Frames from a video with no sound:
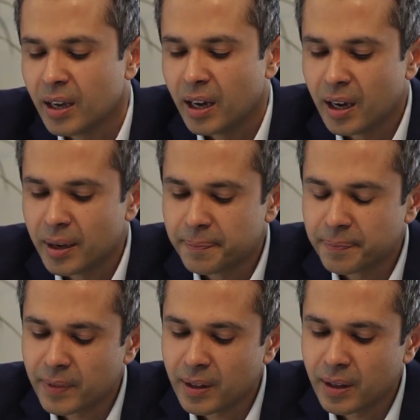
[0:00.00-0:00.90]

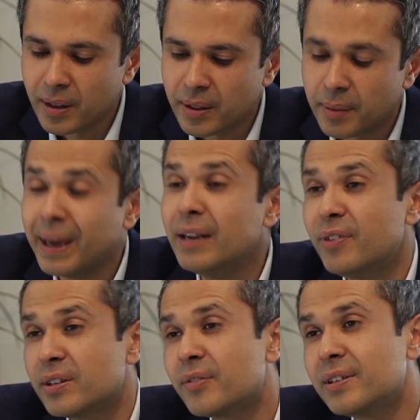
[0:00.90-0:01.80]
The
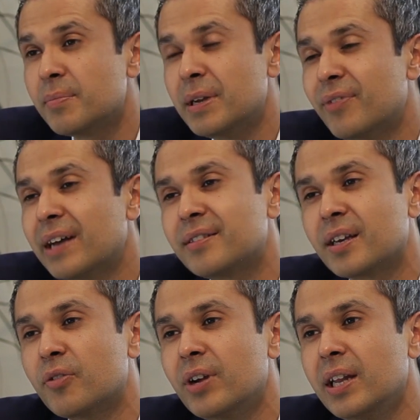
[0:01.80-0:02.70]
benefits of intermittent
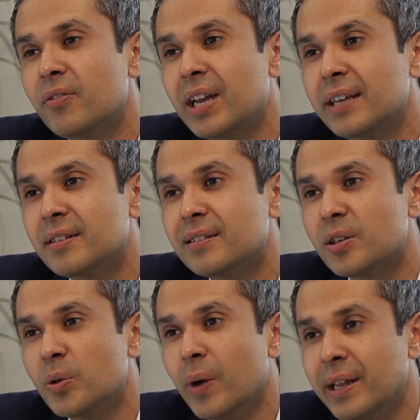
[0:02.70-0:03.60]
fasting are really related
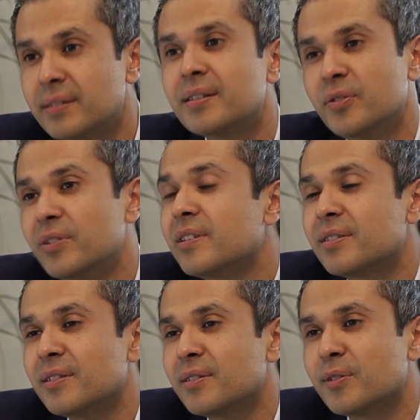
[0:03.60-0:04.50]
to insulin
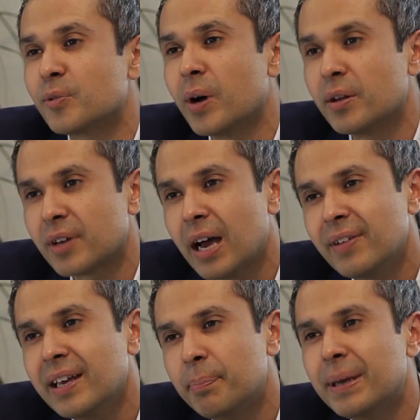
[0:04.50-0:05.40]
resistance as well. So
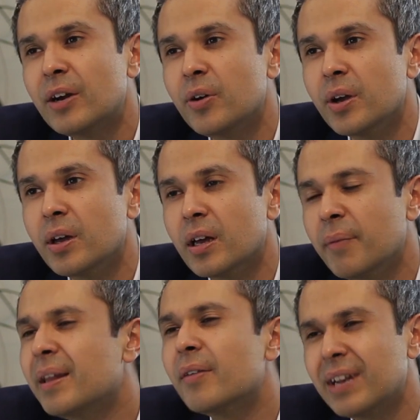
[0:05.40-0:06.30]
having a period, I
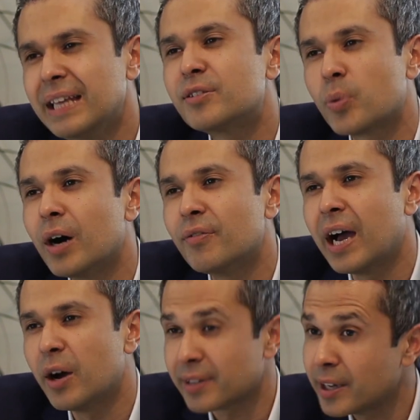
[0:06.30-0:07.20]
mean, of at least 12
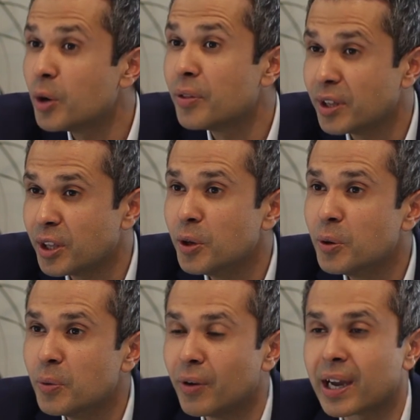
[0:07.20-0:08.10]
hours, I know that
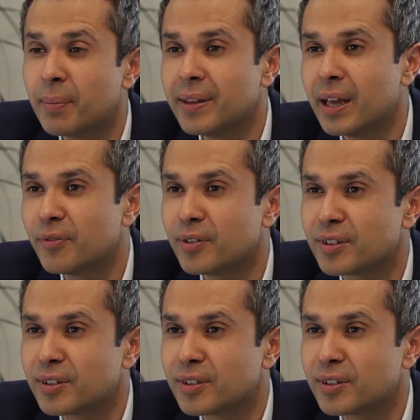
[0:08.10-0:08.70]
you recommend that for